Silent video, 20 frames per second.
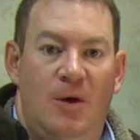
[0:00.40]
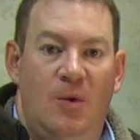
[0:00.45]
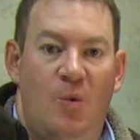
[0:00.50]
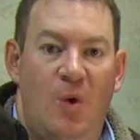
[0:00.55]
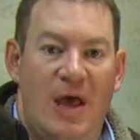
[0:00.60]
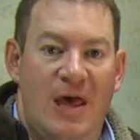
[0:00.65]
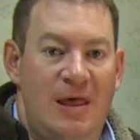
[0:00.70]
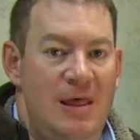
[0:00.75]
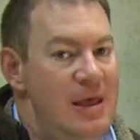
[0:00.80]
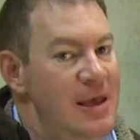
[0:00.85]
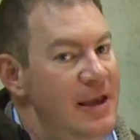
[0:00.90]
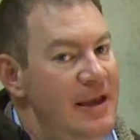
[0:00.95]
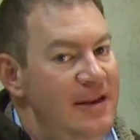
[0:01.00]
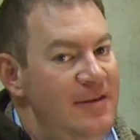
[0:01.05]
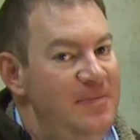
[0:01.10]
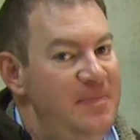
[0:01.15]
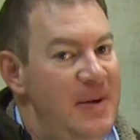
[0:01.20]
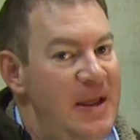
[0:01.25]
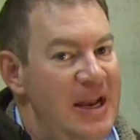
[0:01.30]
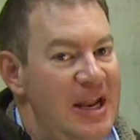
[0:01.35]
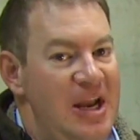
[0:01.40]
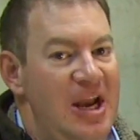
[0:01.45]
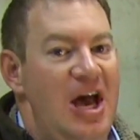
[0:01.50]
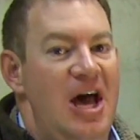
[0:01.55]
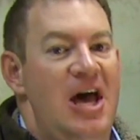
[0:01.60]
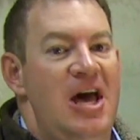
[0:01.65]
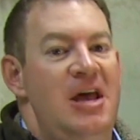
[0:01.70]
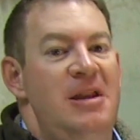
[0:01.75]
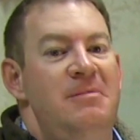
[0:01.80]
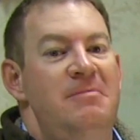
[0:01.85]
Well, it's been an
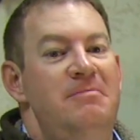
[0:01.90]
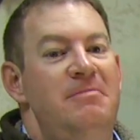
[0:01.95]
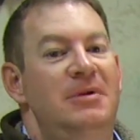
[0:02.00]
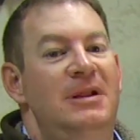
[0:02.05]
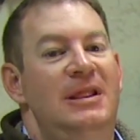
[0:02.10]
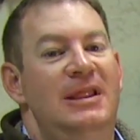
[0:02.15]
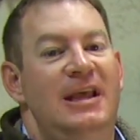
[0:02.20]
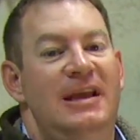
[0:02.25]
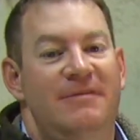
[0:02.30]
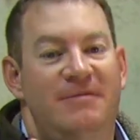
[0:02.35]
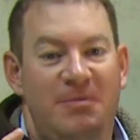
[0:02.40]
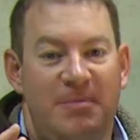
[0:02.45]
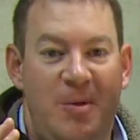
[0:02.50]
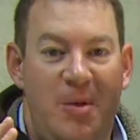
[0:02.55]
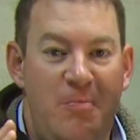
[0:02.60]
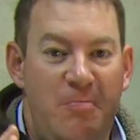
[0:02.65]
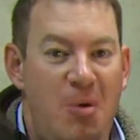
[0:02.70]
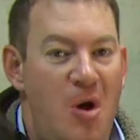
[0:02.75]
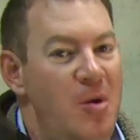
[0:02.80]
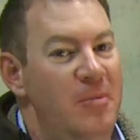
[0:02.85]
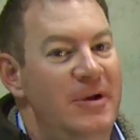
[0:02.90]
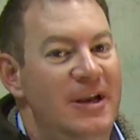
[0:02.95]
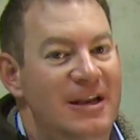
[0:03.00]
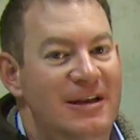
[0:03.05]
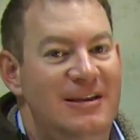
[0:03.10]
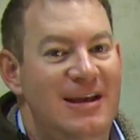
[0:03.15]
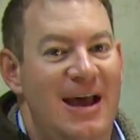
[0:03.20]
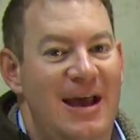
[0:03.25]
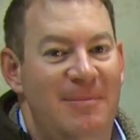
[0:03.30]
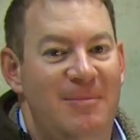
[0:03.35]
unbelievable moment
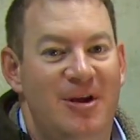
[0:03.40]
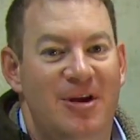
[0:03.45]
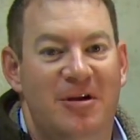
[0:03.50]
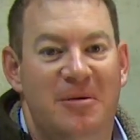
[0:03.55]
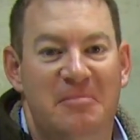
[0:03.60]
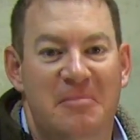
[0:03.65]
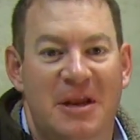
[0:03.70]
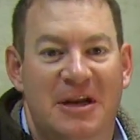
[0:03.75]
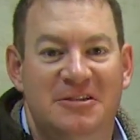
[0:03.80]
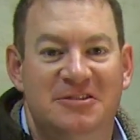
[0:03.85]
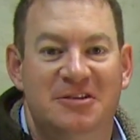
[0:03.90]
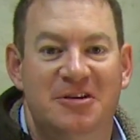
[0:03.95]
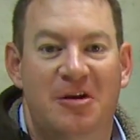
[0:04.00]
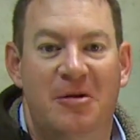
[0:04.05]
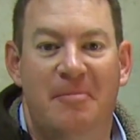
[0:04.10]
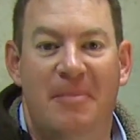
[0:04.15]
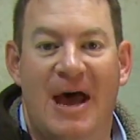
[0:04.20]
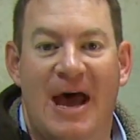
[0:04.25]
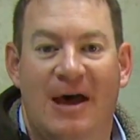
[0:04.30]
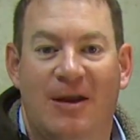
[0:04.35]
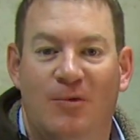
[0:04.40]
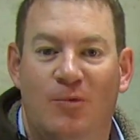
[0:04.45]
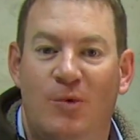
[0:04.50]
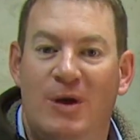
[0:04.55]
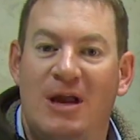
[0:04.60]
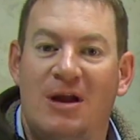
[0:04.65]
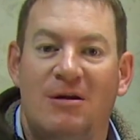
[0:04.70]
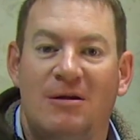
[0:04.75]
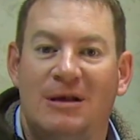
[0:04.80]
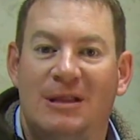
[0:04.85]
in time here at Minnesota Bound.
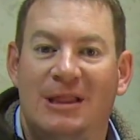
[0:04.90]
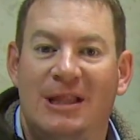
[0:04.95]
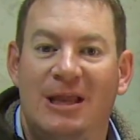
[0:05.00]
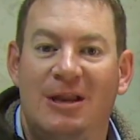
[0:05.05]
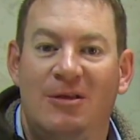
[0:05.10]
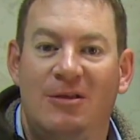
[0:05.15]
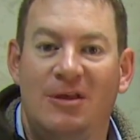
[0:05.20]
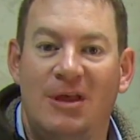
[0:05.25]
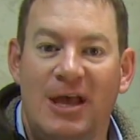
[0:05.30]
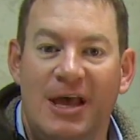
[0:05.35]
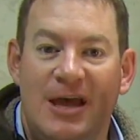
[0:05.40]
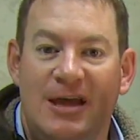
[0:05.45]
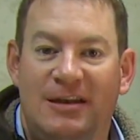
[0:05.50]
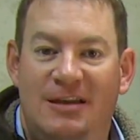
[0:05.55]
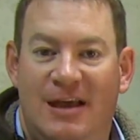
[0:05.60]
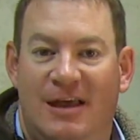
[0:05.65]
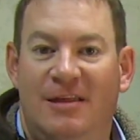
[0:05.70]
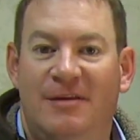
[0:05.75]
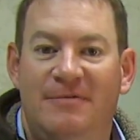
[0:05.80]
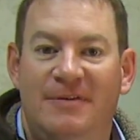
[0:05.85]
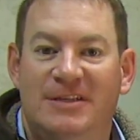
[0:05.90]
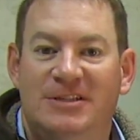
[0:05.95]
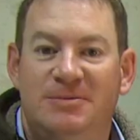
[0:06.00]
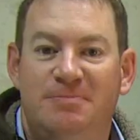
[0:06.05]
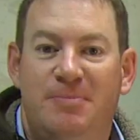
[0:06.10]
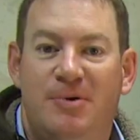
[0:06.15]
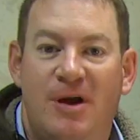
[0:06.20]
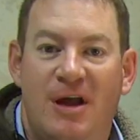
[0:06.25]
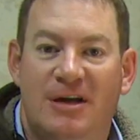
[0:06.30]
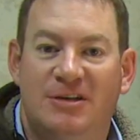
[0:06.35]
We are a little
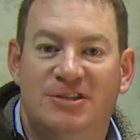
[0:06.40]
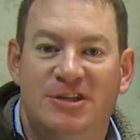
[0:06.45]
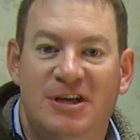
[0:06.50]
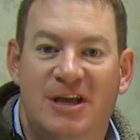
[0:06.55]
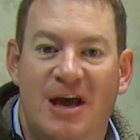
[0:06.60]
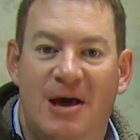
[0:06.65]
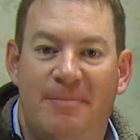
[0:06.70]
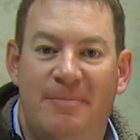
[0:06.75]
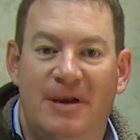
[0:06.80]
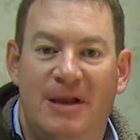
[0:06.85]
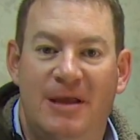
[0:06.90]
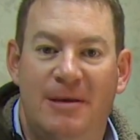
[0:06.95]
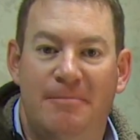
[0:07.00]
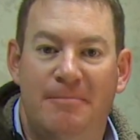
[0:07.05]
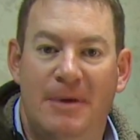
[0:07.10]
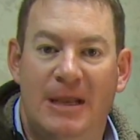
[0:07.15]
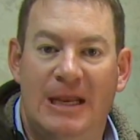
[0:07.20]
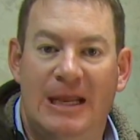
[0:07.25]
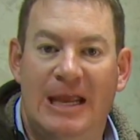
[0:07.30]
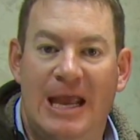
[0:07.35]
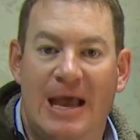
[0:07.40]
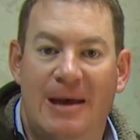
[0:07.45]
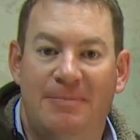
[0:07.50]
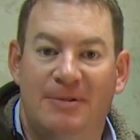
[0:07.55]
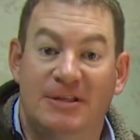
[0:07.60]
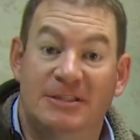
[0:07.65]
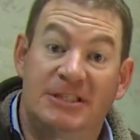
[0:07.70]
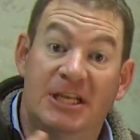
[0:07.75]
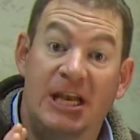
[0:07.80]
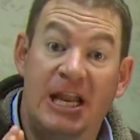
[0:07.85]
television production company in
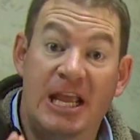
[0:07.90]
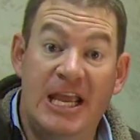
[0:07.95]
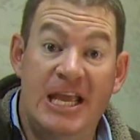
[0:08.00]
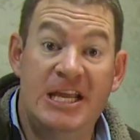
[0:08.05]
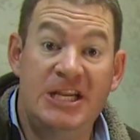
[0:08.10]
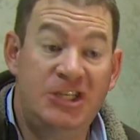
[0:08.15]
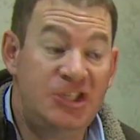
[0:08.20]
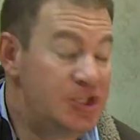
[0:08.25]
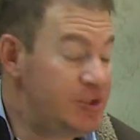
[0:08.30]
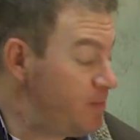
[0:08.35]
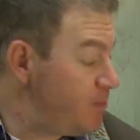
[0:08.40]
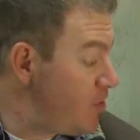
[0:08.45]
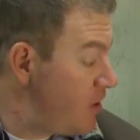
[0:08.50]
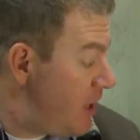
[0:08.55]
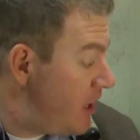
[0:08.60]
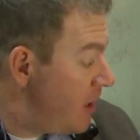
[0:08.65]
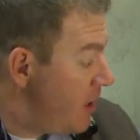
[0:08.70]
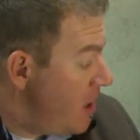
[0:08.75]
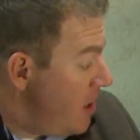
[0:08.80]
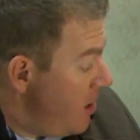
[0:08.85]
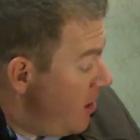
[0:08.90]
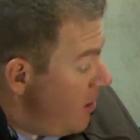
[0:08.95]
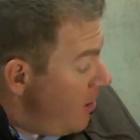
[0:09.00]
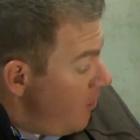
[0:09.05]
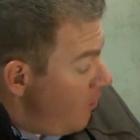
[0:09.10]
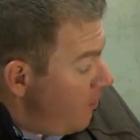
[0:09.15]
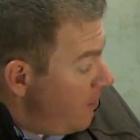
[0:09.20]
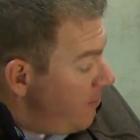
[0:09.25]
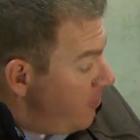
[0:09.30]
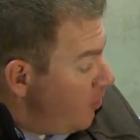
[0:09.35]
Minneapolis, and each spring
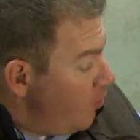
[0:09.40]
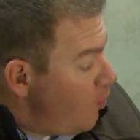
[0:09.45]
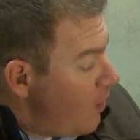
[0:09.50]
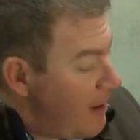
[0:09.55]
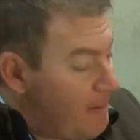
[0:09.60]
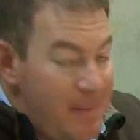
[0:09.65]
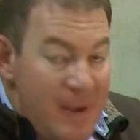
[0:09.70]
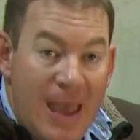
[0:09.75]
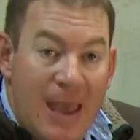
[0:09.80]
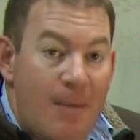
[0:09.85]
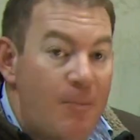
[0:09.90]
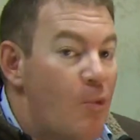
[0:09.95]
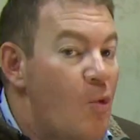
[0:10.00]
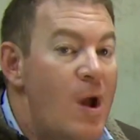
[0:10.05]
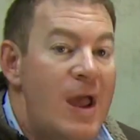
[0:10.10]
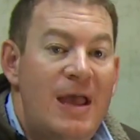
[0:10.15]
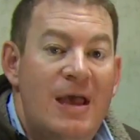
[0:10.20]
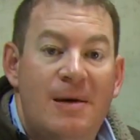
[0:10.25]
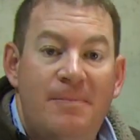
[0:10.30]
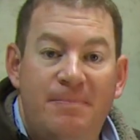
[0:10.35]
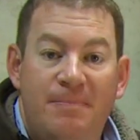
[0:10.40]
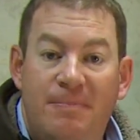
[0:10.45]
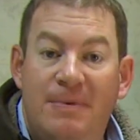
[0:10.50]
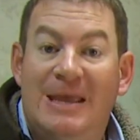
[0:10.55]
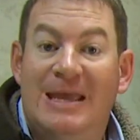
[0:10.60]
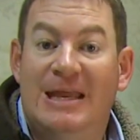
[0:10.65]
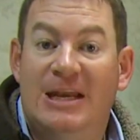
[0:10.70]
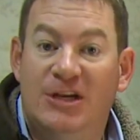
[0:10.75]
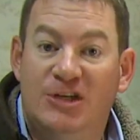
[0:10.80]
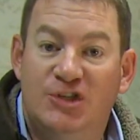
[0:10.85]
we put a webcam way up
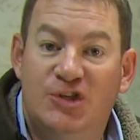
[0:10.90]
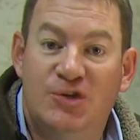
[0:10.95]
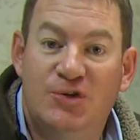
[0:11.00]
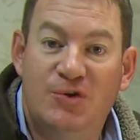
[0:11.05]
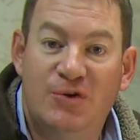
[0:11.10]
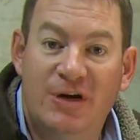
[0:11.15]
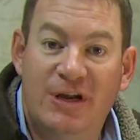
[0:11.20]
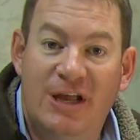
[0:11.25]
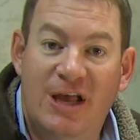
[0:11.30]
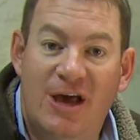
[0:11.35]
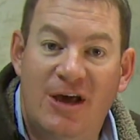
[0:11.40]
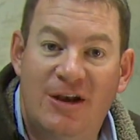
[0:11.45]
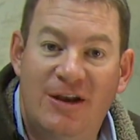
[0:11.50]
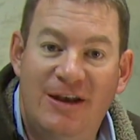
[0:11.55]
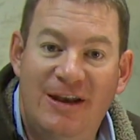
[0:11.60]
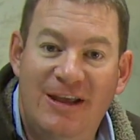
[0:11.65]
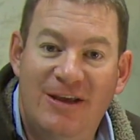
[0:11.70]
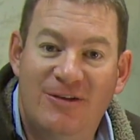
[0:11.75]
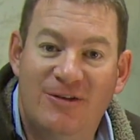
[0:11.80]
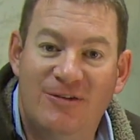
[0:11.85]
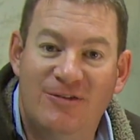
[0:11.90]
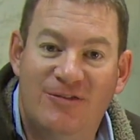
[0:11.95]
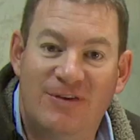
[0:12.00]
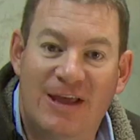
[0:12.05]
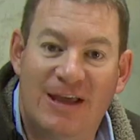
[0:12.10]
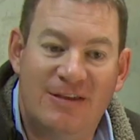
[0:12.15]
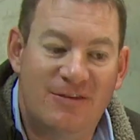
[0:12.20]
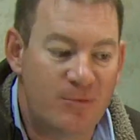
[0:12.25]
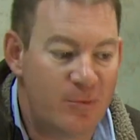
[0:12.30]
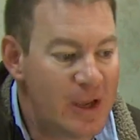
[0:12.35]
in a tree on an eagle's
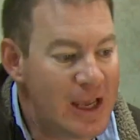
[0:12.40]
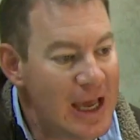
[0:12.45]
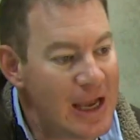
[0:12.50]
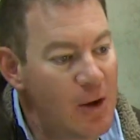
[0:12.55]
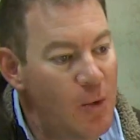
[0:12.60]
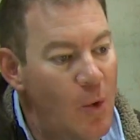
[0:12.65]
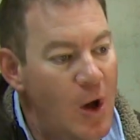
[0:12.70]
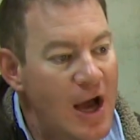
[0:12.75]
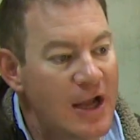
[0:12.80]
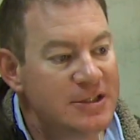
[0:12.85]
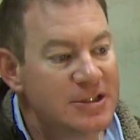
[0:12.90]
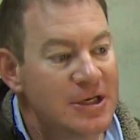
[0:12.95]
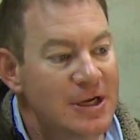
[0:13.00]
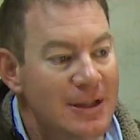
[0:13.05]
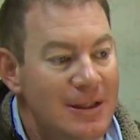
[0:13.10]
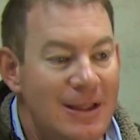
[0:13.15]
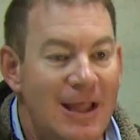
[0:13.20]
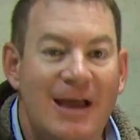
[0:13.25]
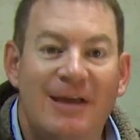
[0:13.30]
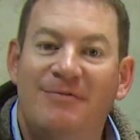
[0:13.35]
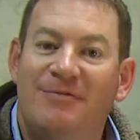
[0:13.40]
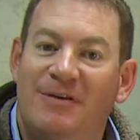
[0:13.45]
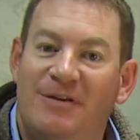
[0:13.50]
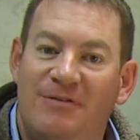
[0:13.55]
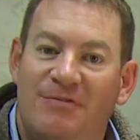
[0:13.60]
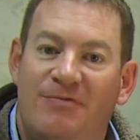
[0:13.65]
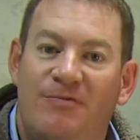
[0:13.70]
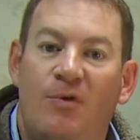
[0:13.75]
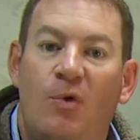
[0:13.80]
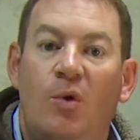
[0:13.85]
nest, and we kind of watch life
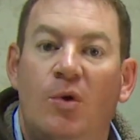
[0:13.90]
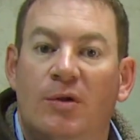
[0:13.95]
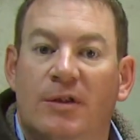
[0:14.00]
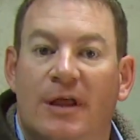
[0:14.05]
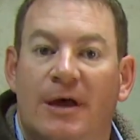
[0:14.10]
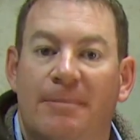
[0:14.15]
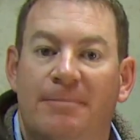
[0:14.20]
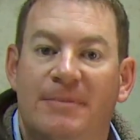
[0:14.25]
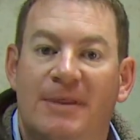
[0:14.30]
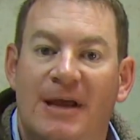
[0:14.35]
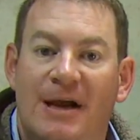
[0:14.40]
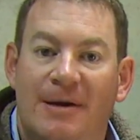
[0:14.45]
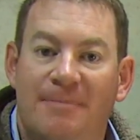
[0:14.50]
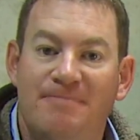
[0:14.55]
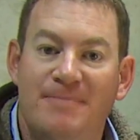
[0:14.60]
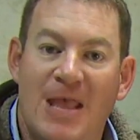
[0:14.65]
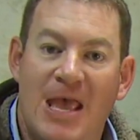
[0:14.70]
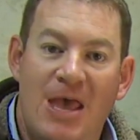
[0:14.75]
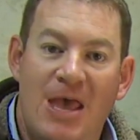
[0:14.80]
unfold up there.